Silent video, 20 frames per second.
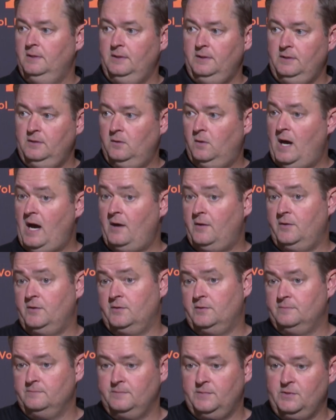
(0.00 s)
you know, how
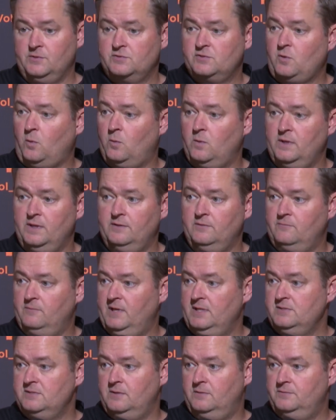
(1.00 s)
you're scoring in the
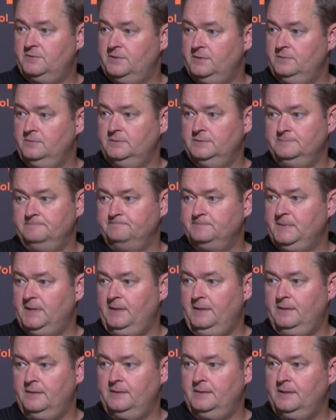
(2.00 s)
red zone too.
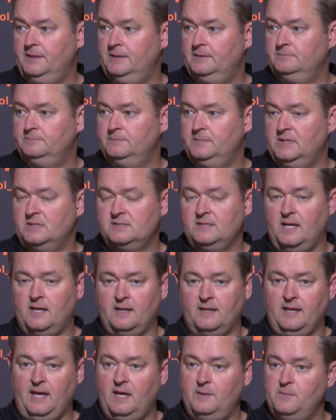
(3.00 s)
And it's not
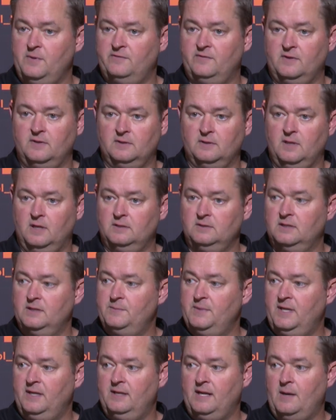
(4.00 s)
a game of
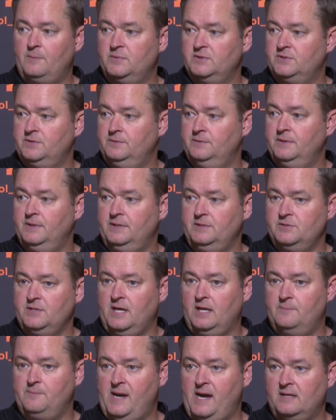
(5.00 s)
unlimited opportunities. You
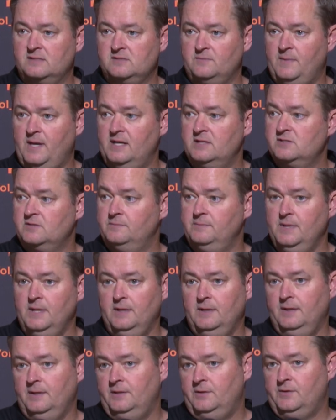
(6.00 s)
got to maximize them.
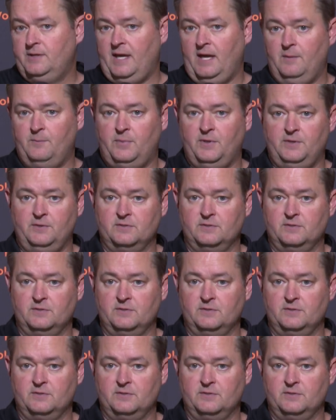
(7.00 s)
You can't put